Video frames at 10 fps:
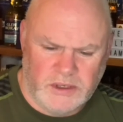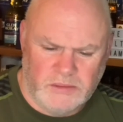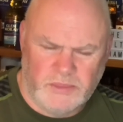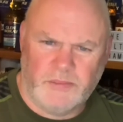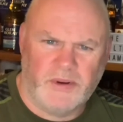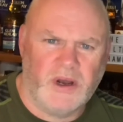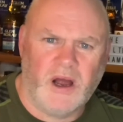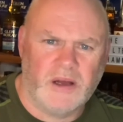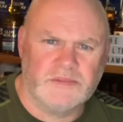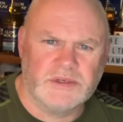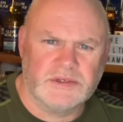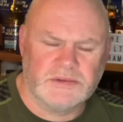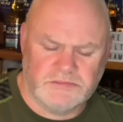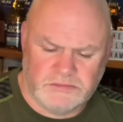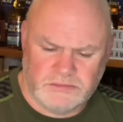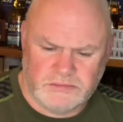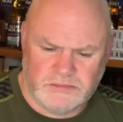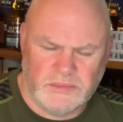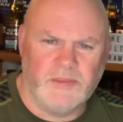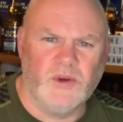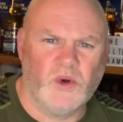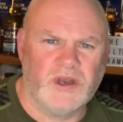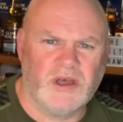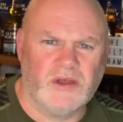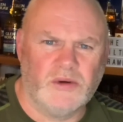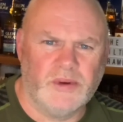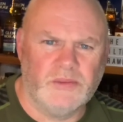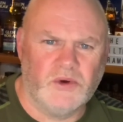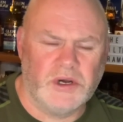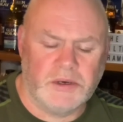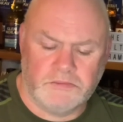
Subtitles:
But perhaps, maybe wanting a little bit more.